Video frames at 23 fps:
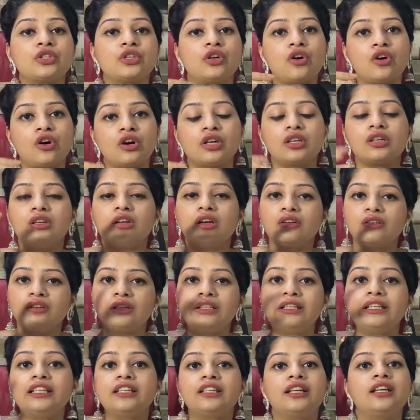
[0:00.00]
on a
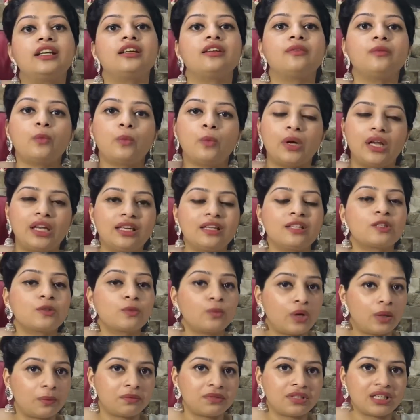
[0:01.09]
leading wellness
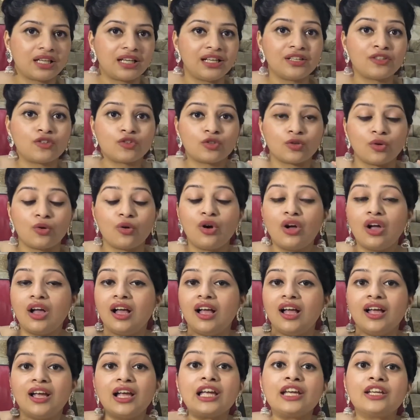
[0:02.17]
website. So
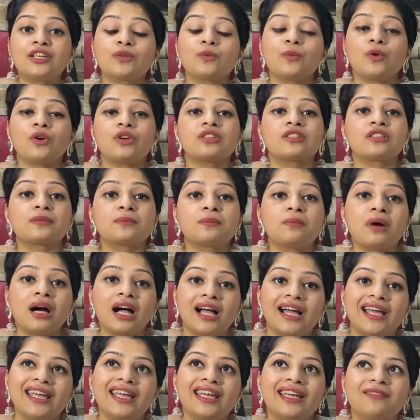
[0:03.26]
it was
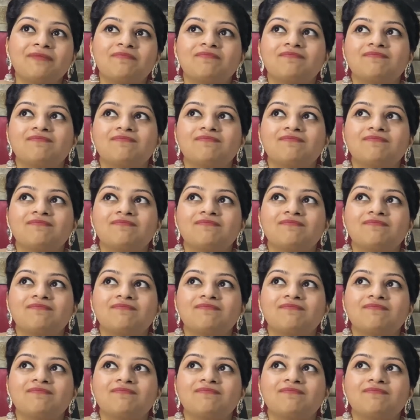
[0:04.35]
my